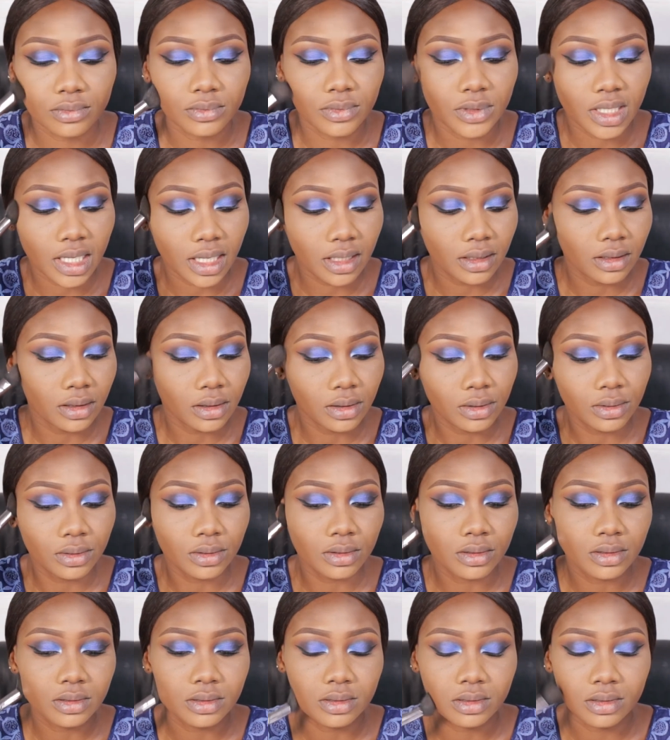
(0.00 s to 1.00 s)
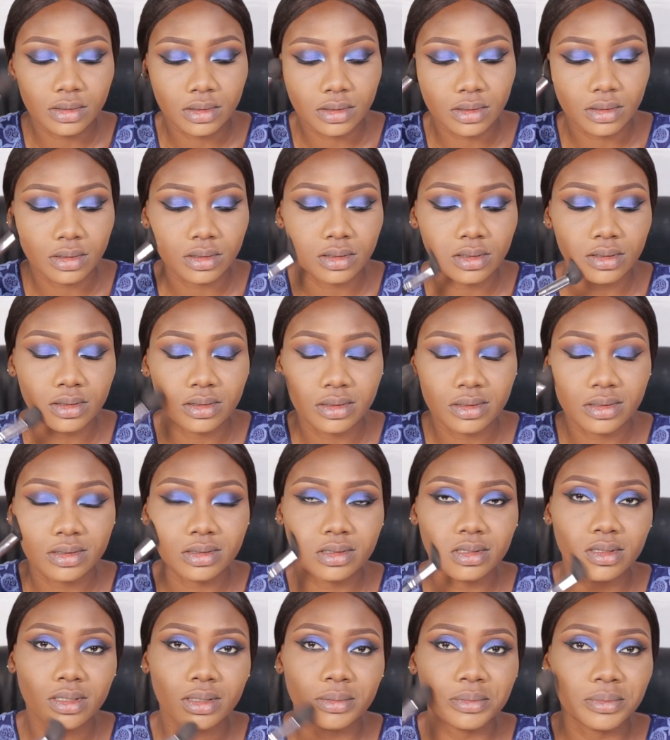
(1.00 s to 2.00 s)
That looks
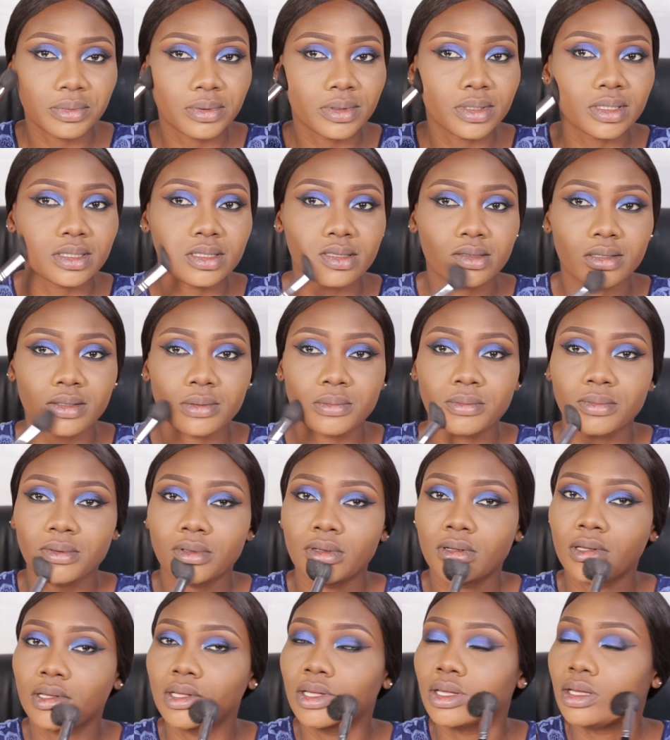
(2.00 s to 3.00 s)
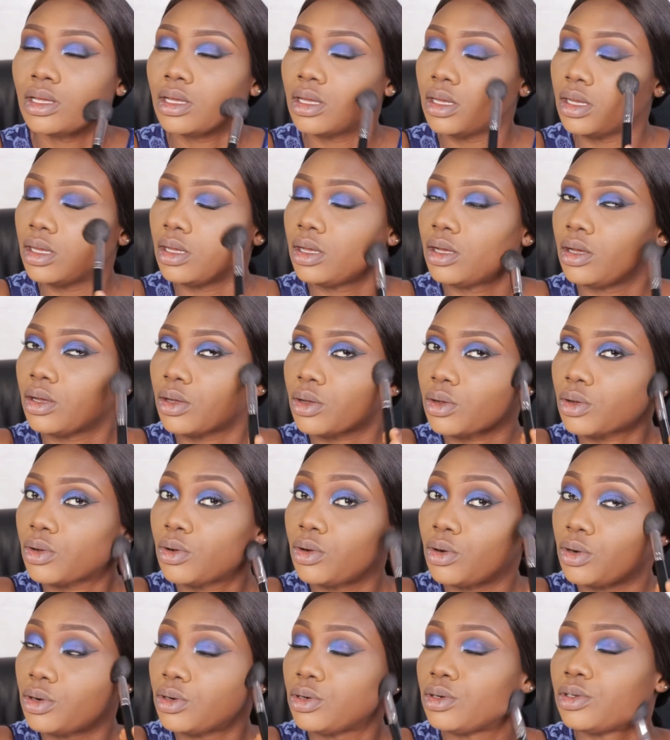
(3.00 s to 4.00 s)
simply
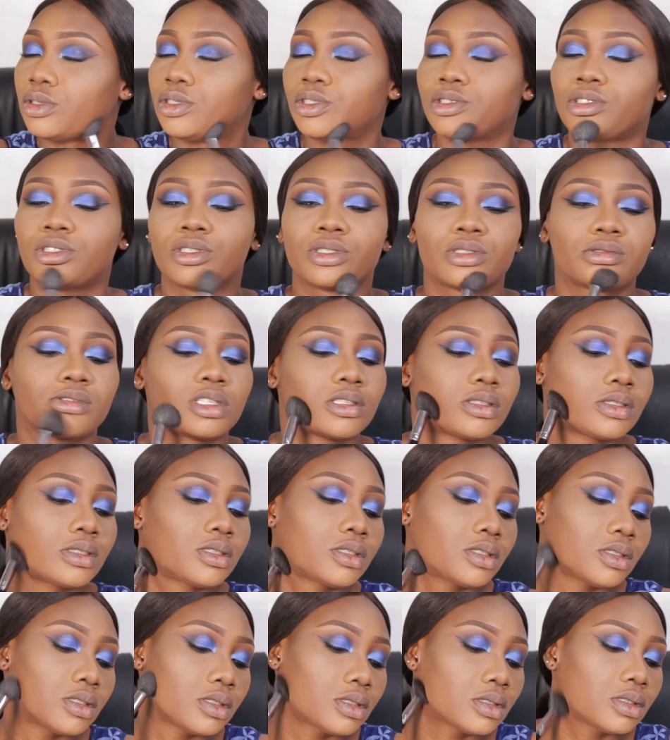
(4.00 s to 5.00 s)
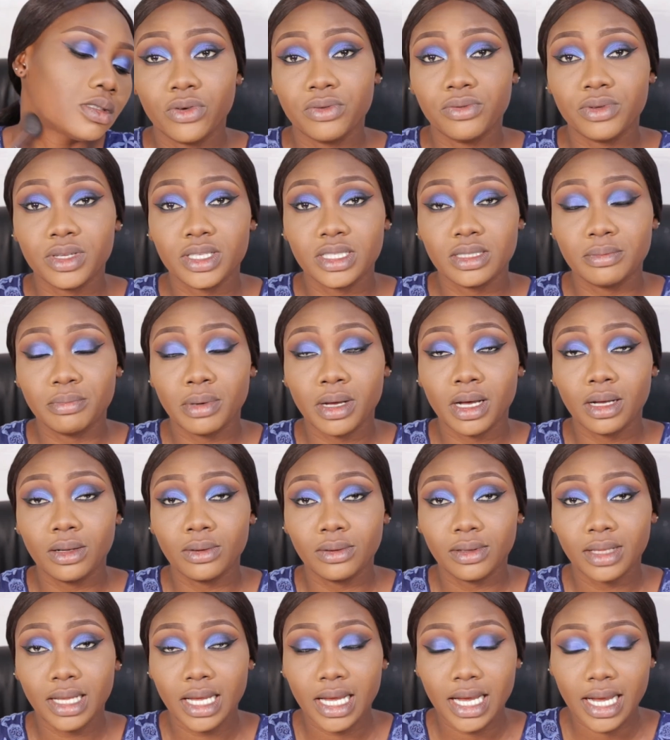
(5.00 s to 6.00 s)
gorgeous. For face
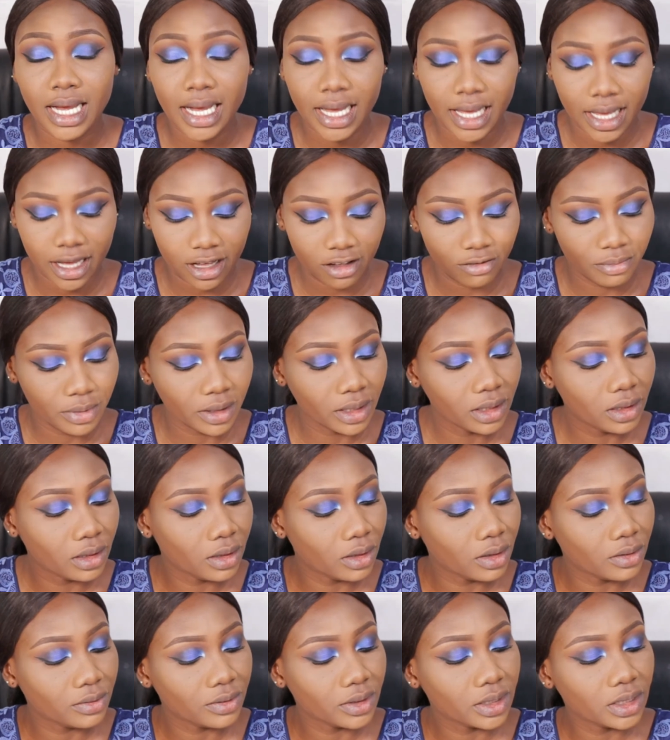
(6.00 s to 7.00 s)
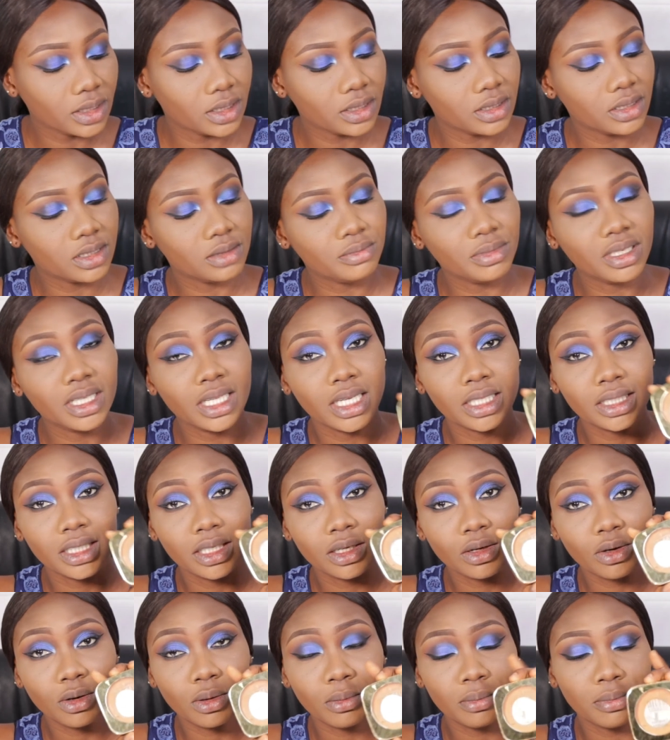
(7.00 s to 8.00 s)
powder, I have been loving this
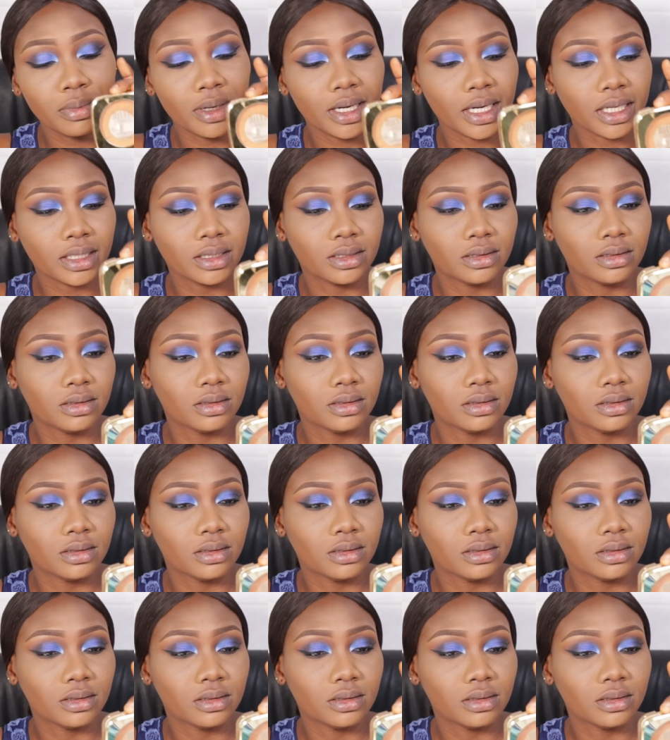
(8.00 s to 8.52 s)
Milani Compact